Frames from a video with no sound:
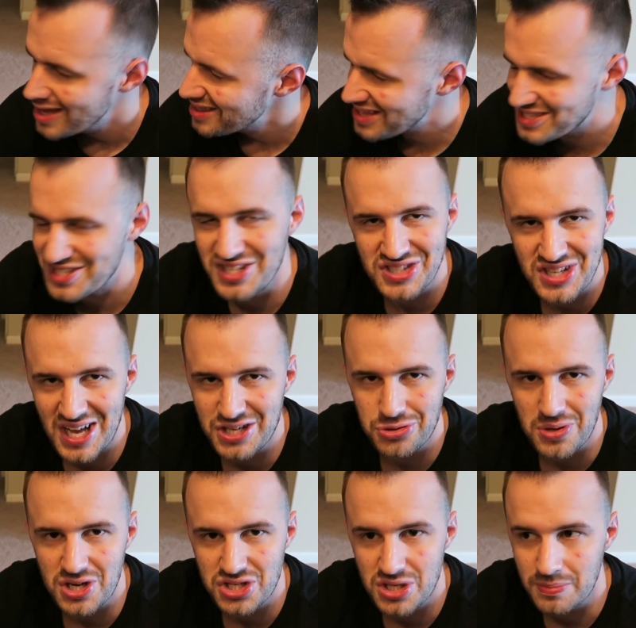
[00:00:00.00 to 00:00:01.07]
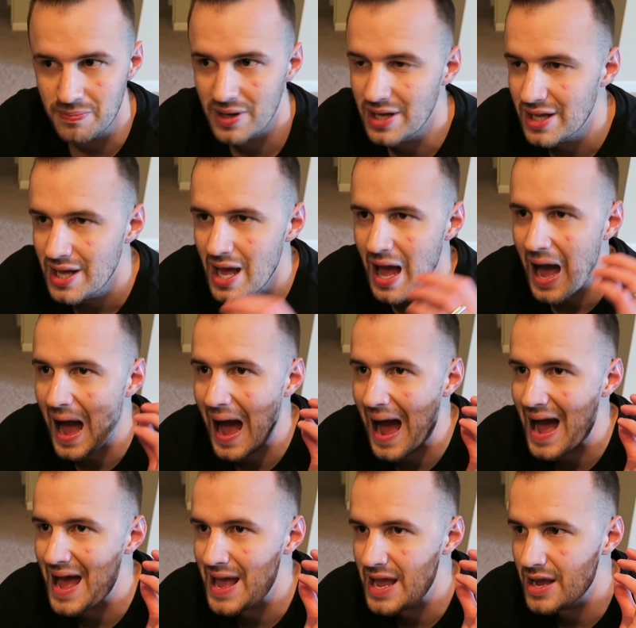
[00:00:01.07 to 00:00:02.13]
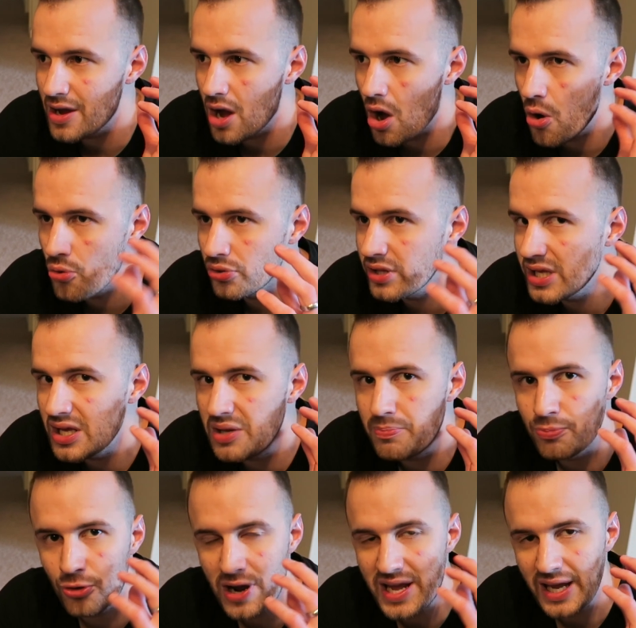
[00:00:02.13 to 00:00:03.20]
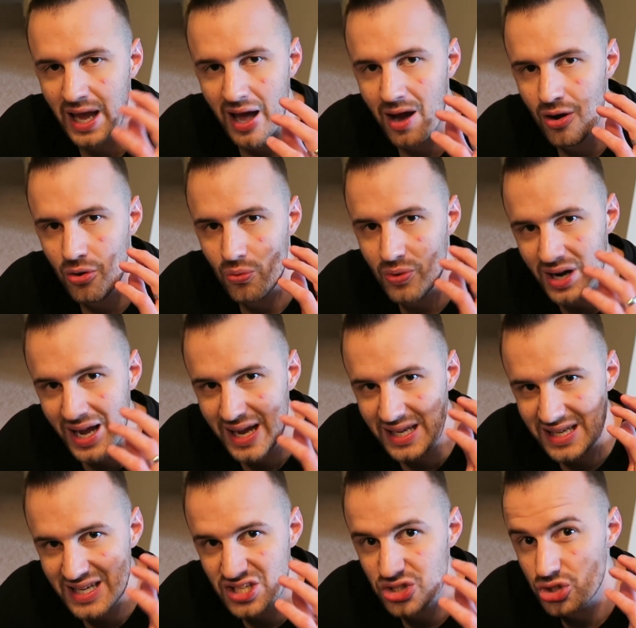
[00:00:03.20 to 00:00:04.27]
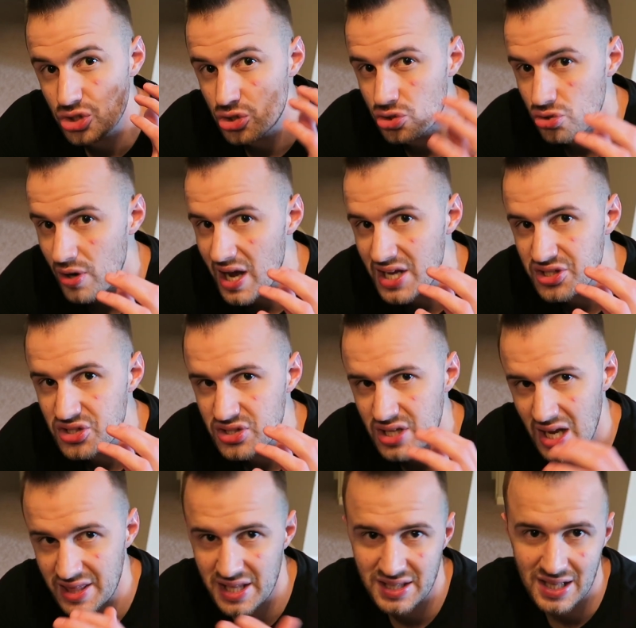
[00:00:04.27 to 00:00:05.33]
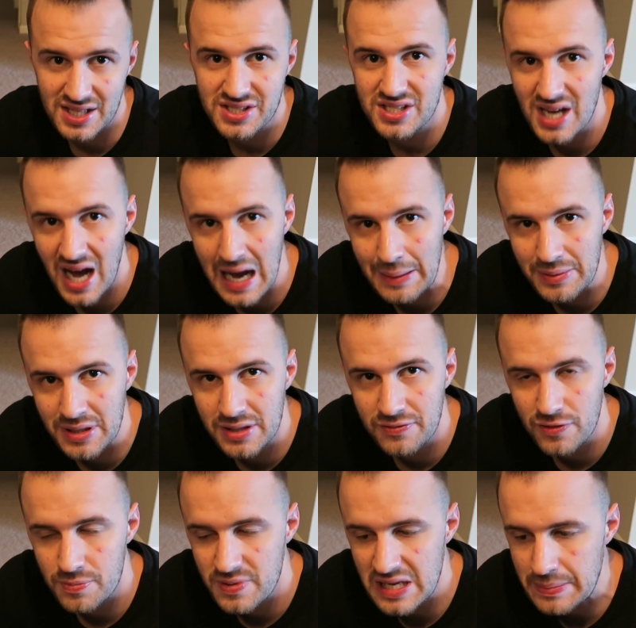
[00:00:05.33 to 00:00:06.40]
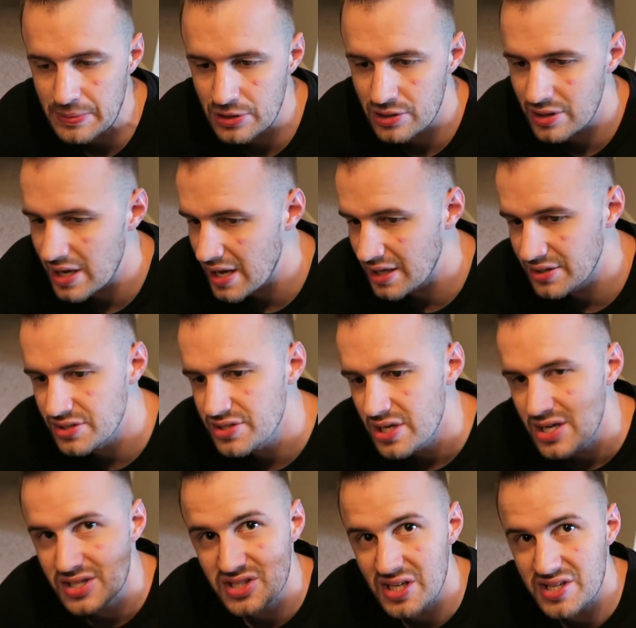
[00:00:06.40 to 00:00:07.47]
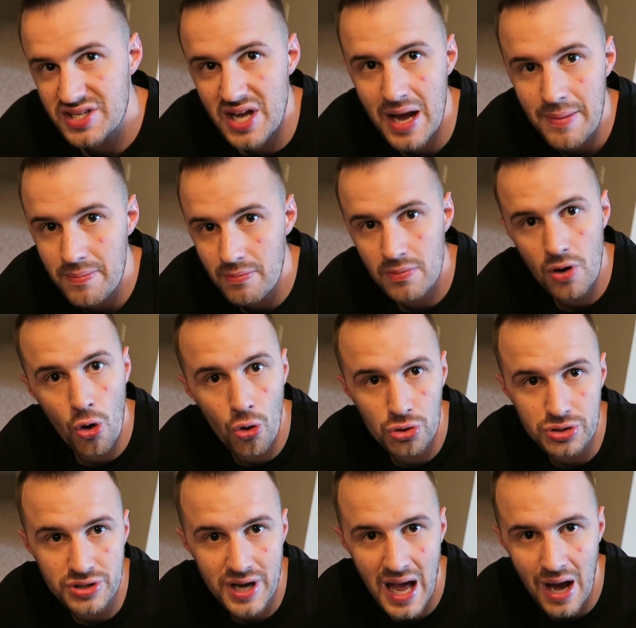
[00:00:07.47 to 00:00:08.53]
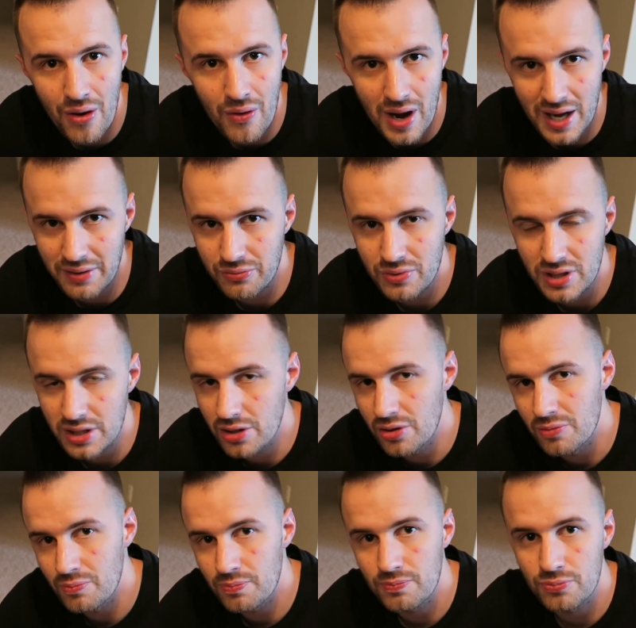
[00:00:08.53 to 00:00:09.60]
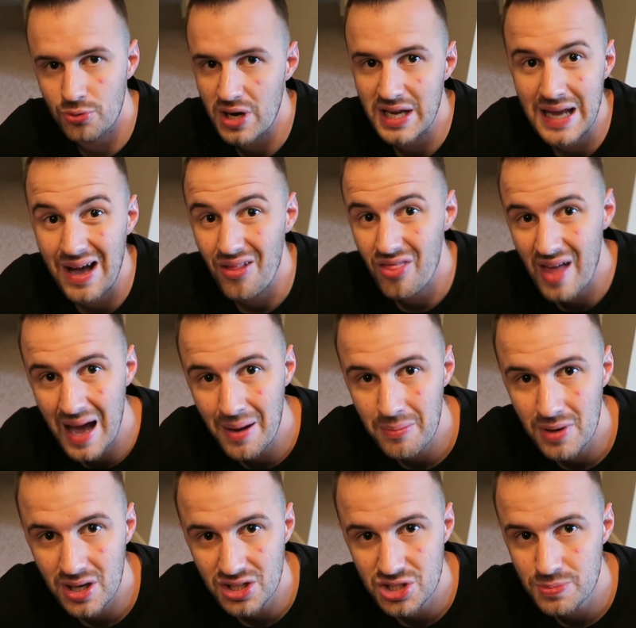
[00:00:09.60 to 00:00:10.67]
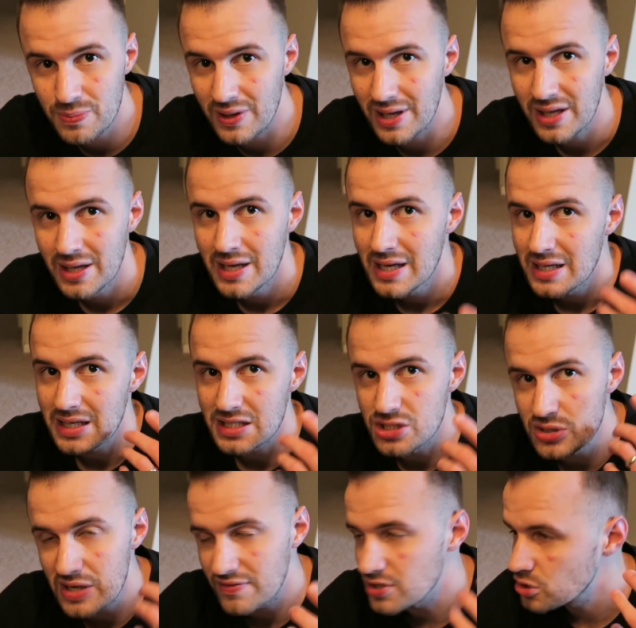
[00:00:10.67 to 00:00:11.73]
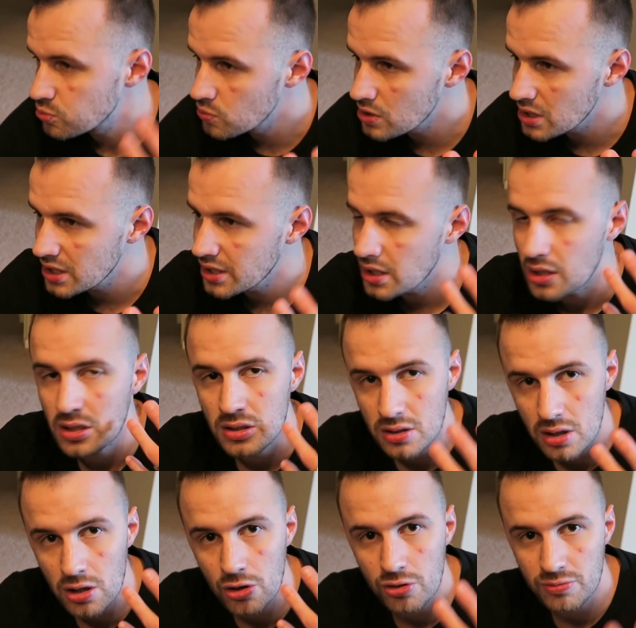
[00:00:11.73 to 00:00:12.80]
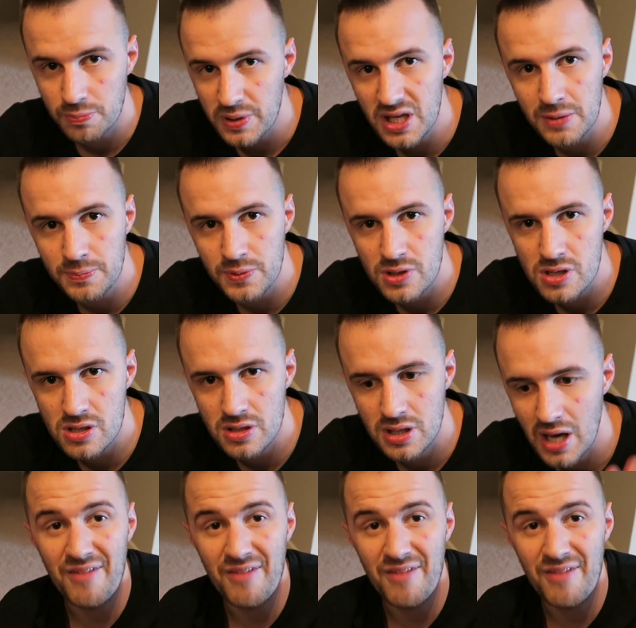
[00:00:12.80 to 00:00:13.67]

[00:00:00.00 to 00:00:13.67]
That's an exaggeration, but I only break out when I get stressed. I think that's common for people, and since I'm older now, I really don't break out that much, but I do have this one lone pimple.